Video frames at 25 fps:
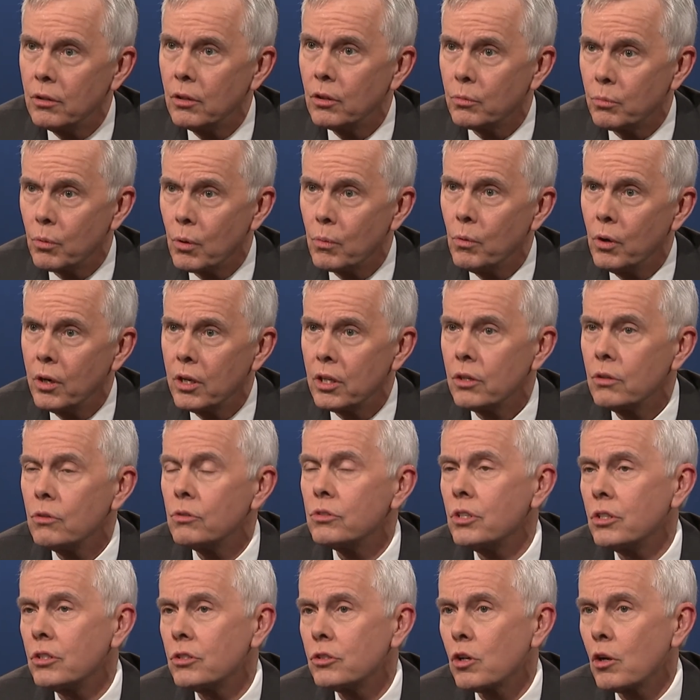look, we want to
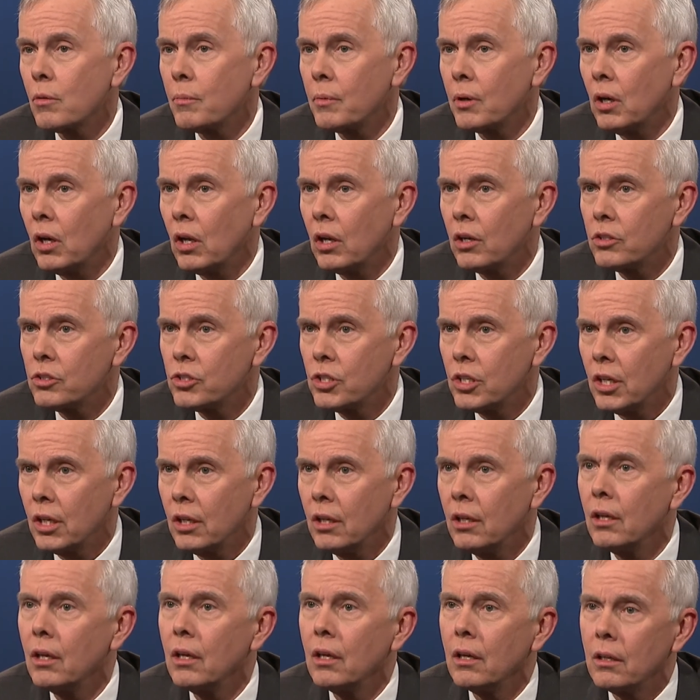use this
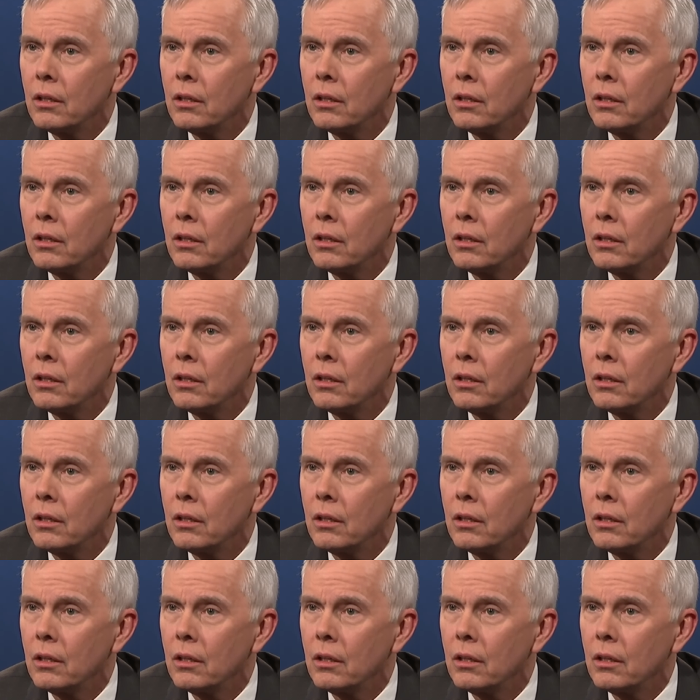terminology,